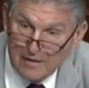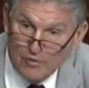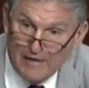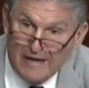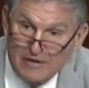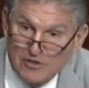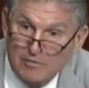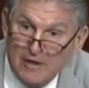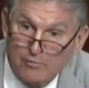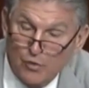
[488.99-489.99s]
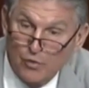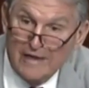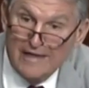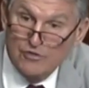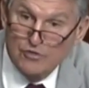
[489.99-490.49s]
without us being pulled
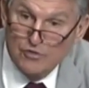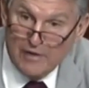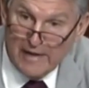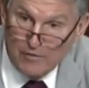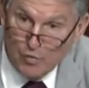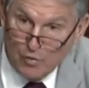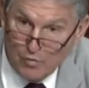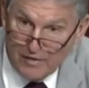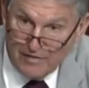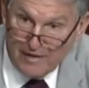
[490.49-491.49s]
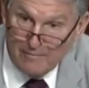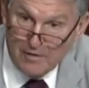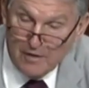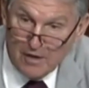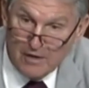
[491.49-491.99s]
into a land war with them
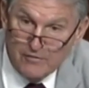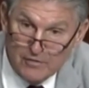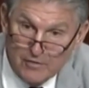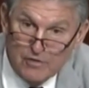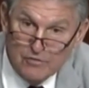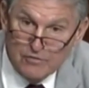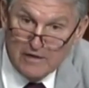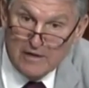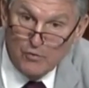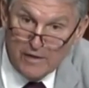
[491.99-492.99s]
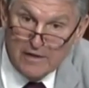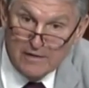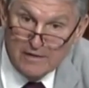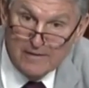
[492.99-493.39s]
on their own. Can they win?